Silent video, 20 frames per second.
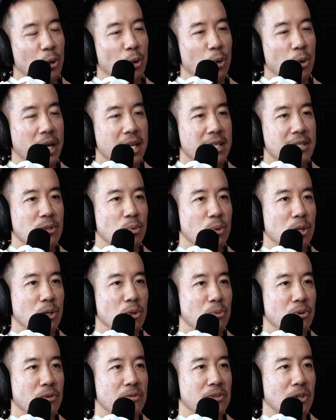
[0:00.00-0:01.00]
Or has the
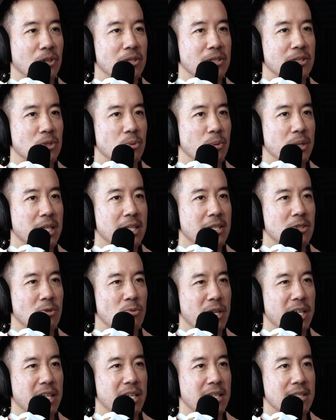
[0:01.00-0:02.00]
world moved on? Do we need
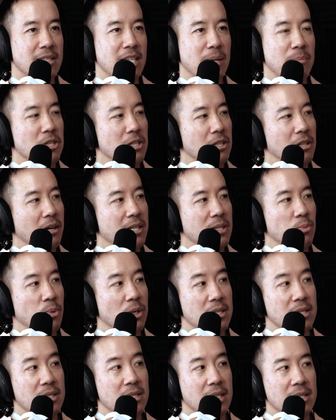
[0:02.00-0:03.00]
to reconceptualize
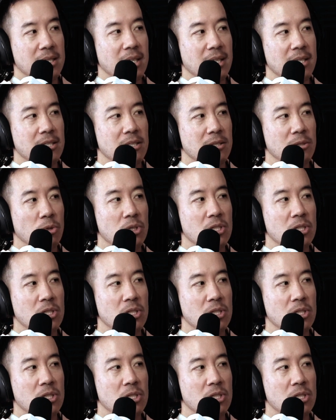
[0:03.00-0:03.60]
what success